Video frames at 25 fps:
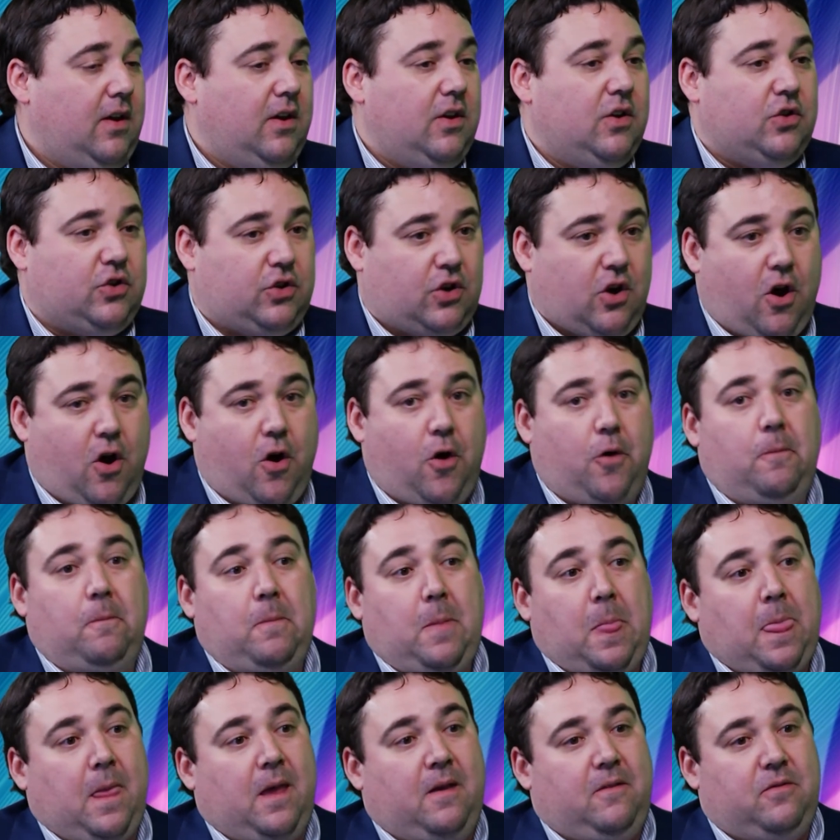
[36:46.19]
So
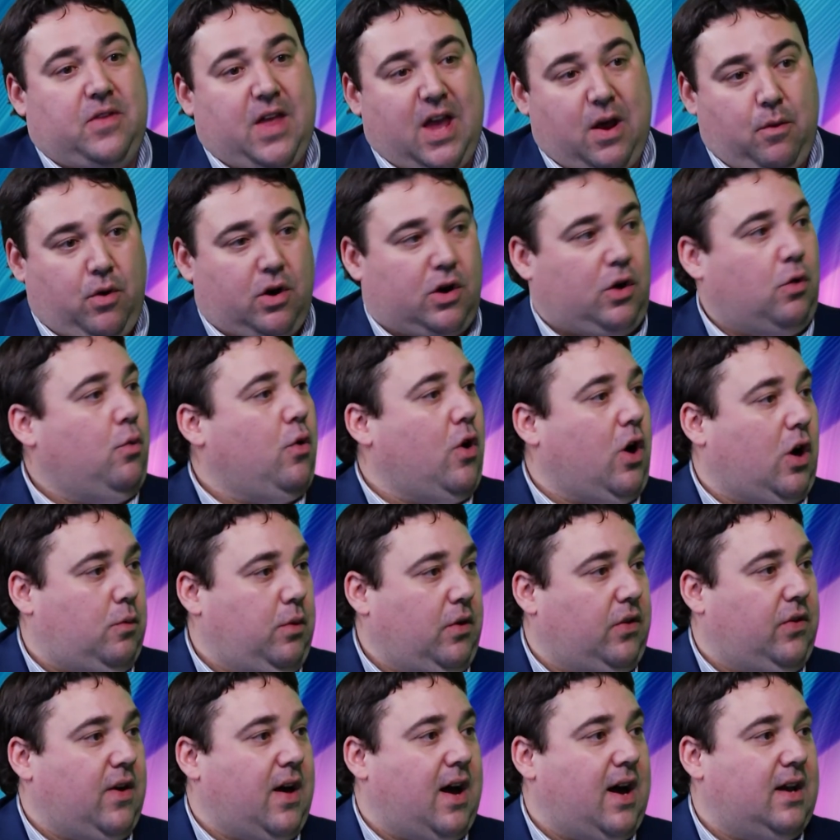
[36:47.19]
they want to work
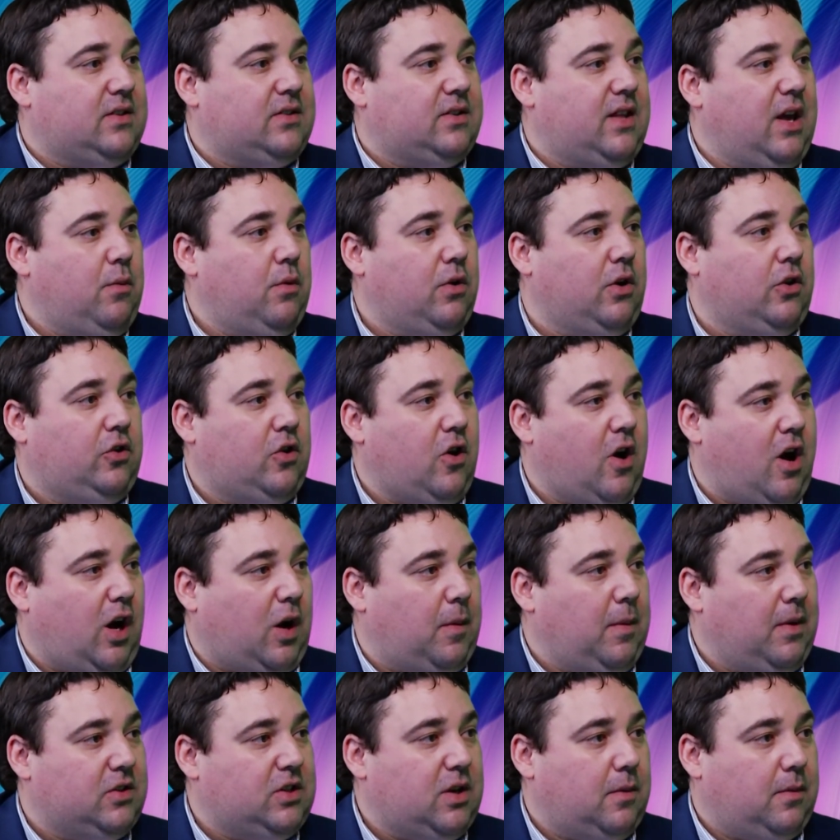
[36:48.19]
with us. They want to talk
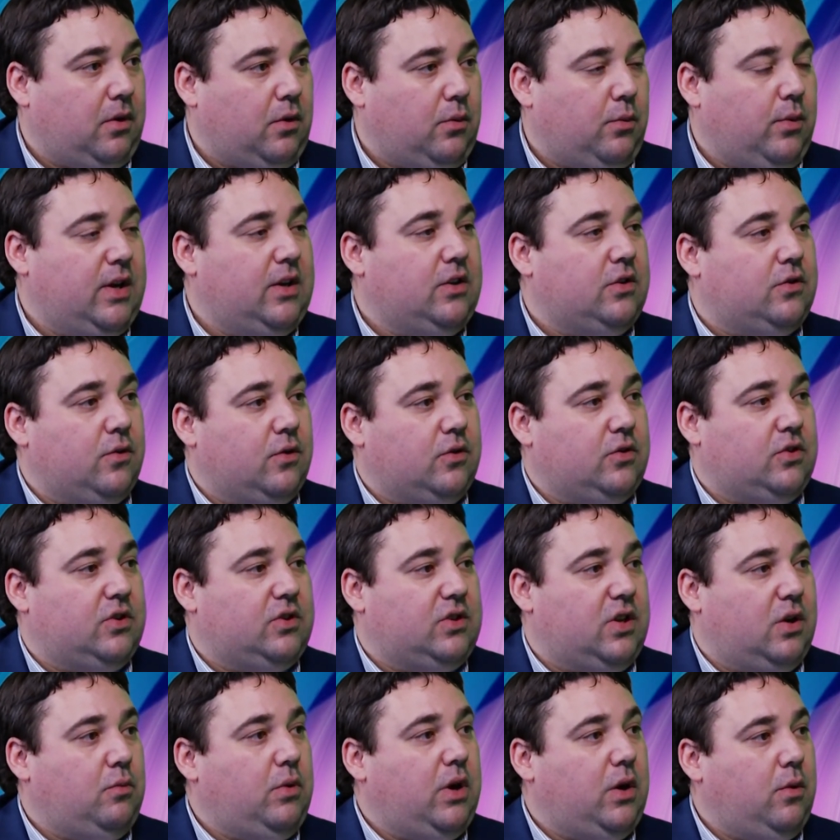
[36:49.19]
about some of the resources
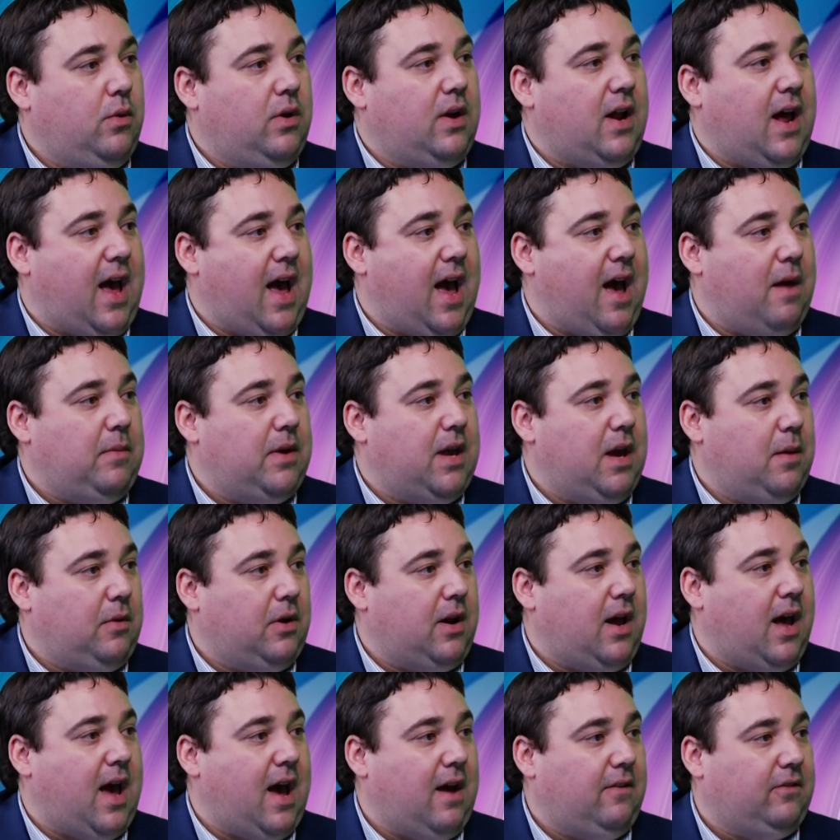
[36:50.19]
that we would be able to
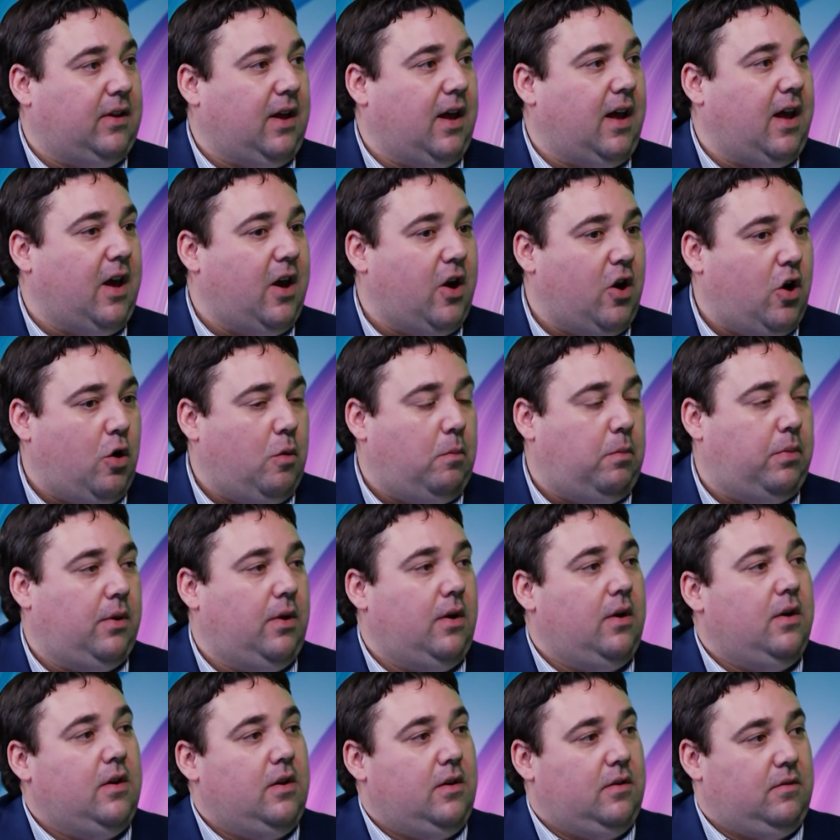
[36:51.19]
have to help
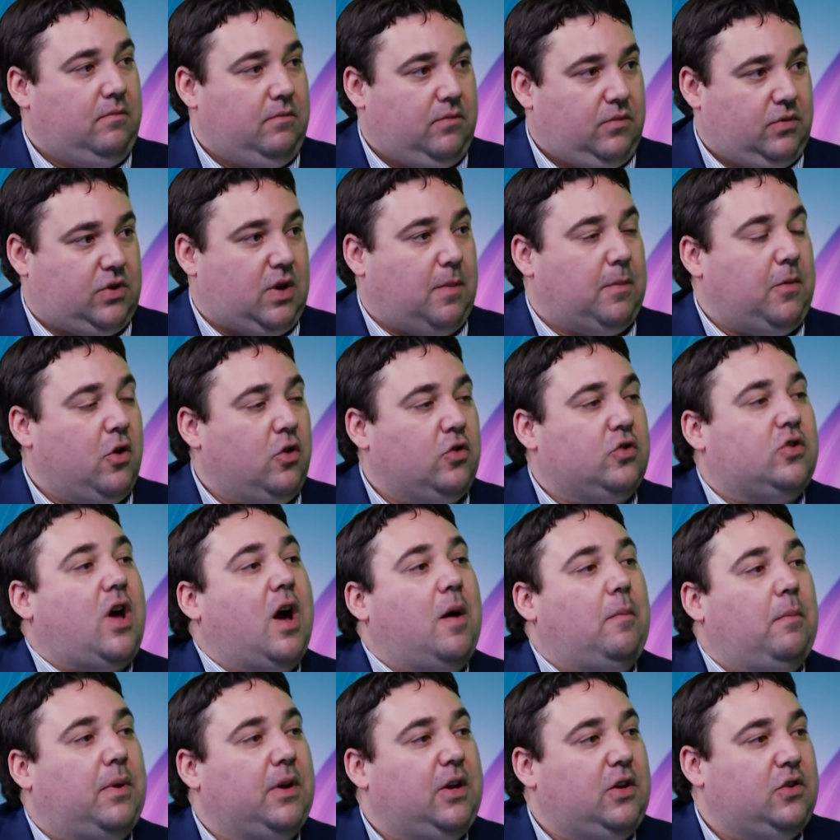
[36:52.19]
some of those
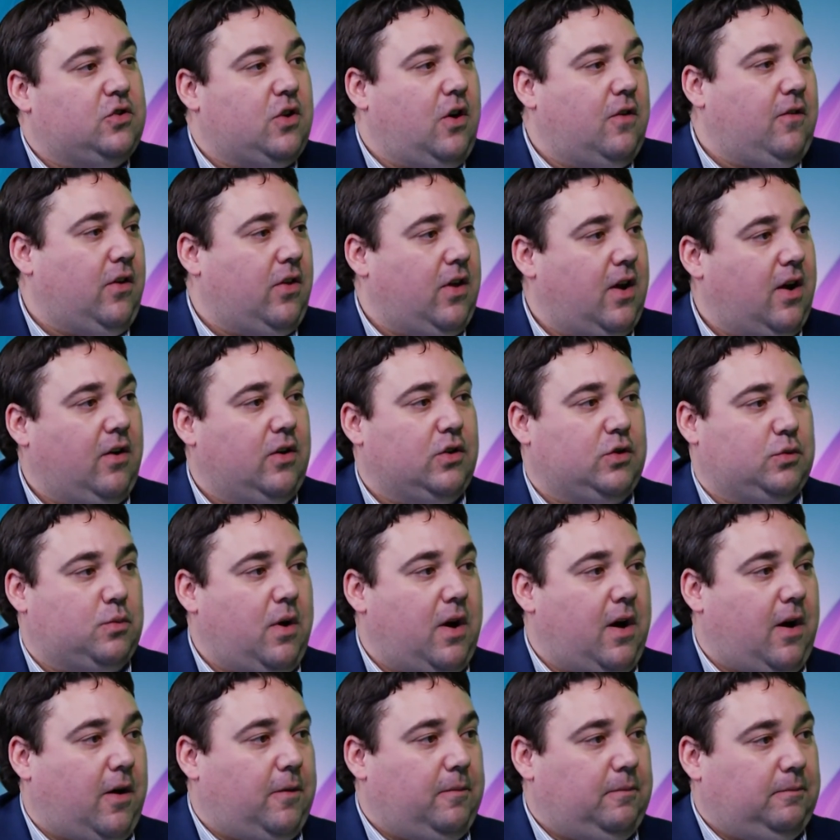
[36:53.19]
companies over there as
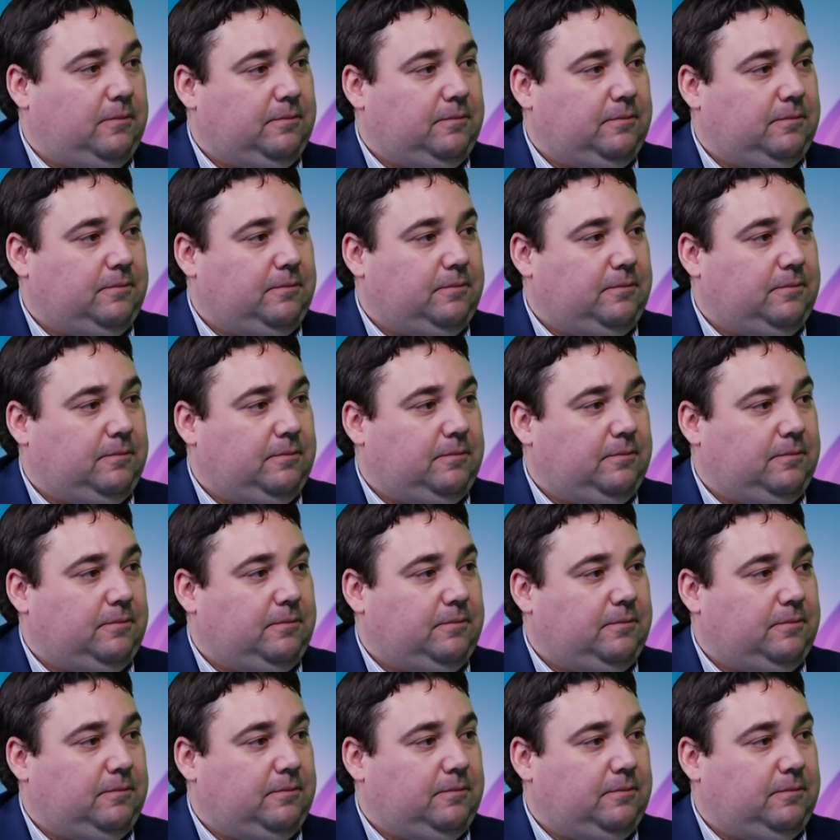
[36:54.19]
well.